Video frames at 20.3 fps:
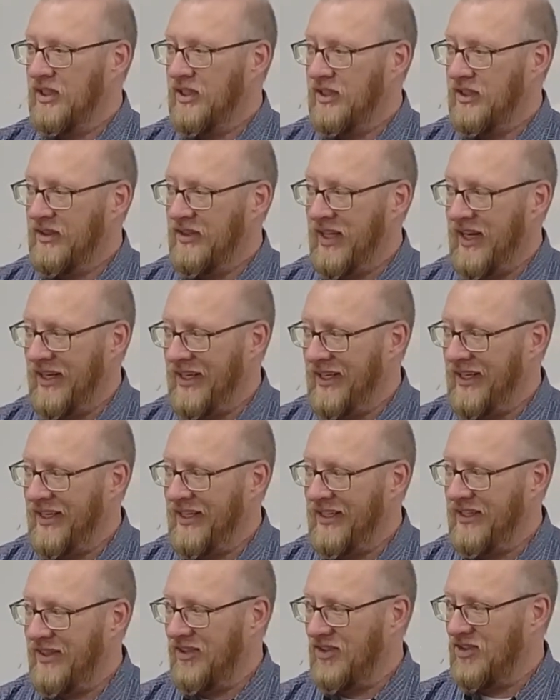that
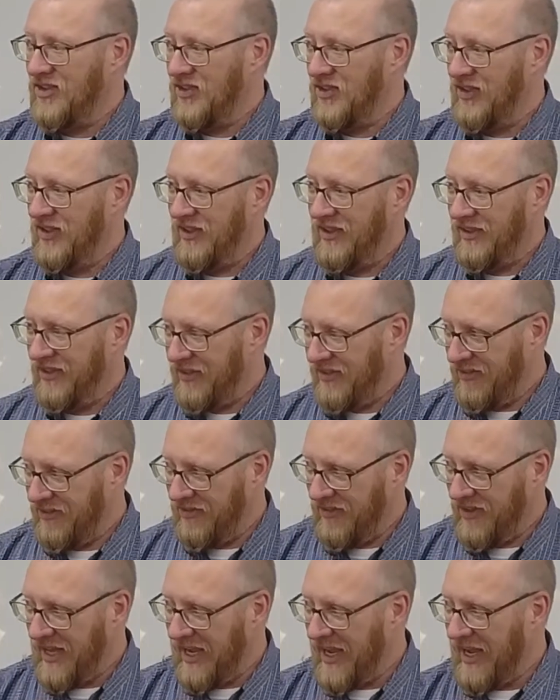is
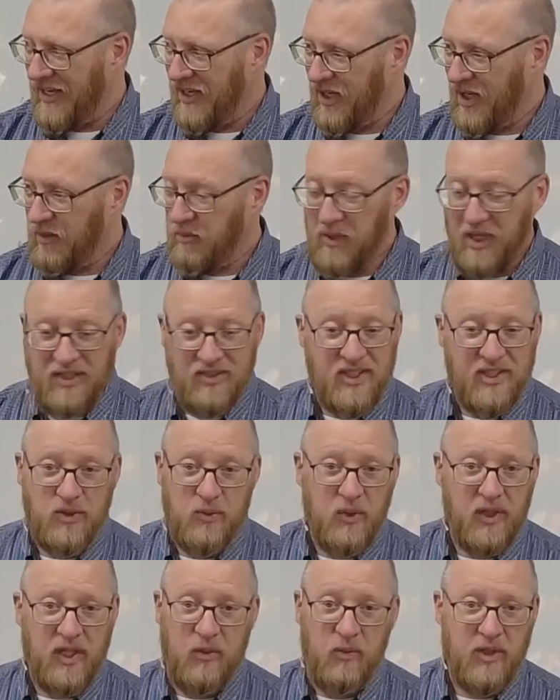that. Because that's
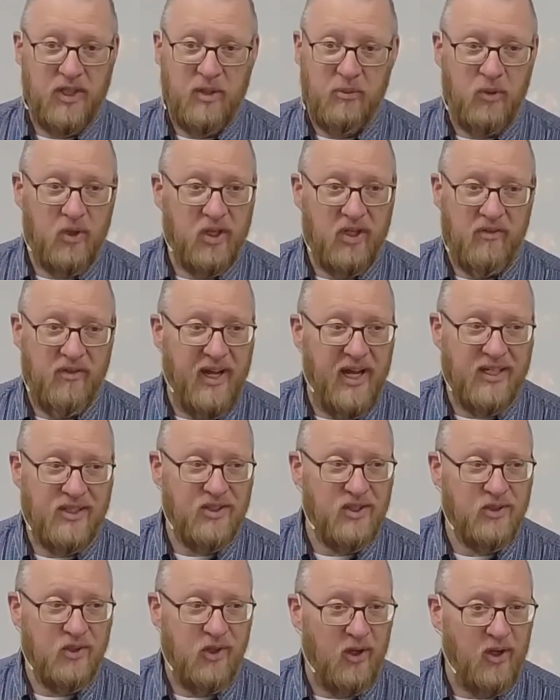really what the book of Acts
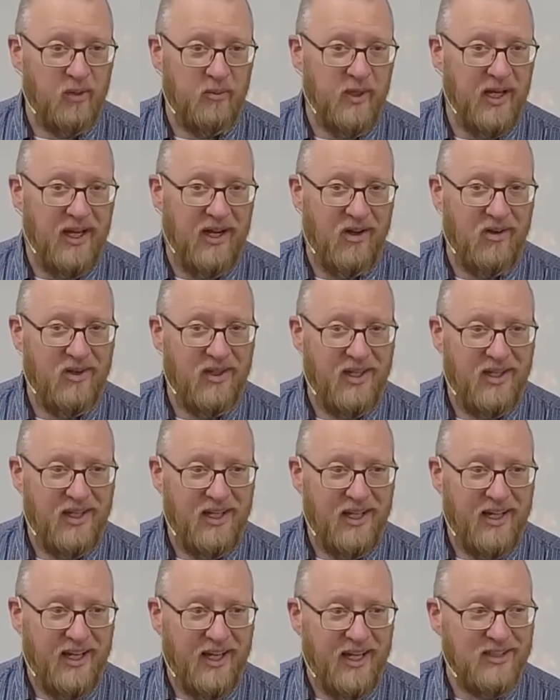is all about.
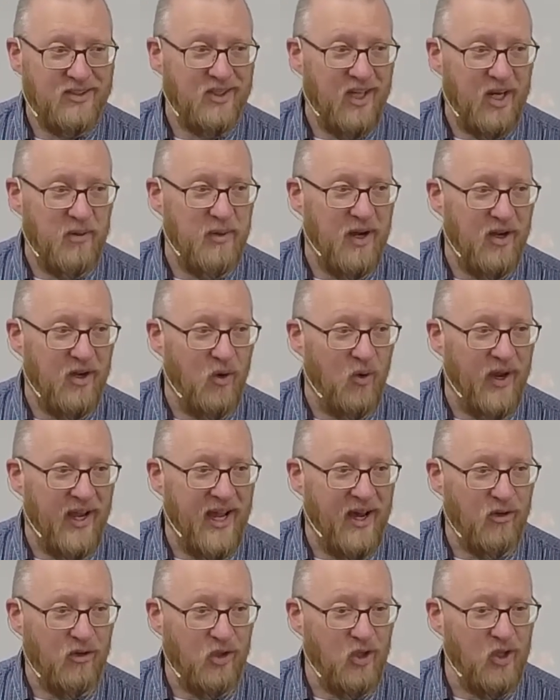It's not about going
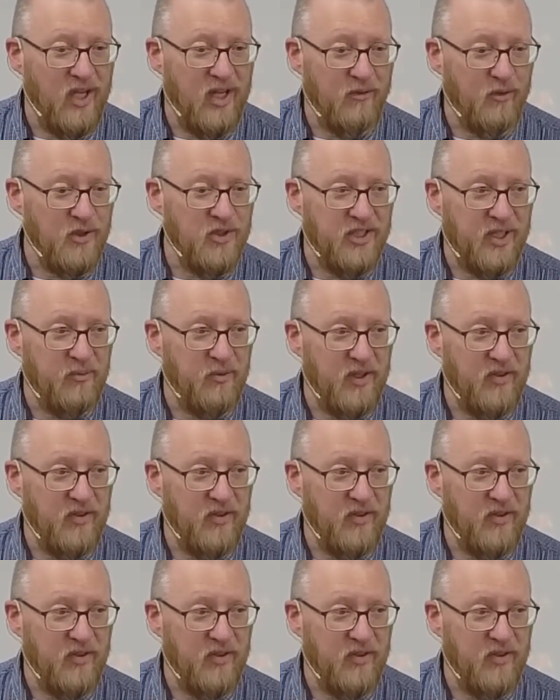out and looking for something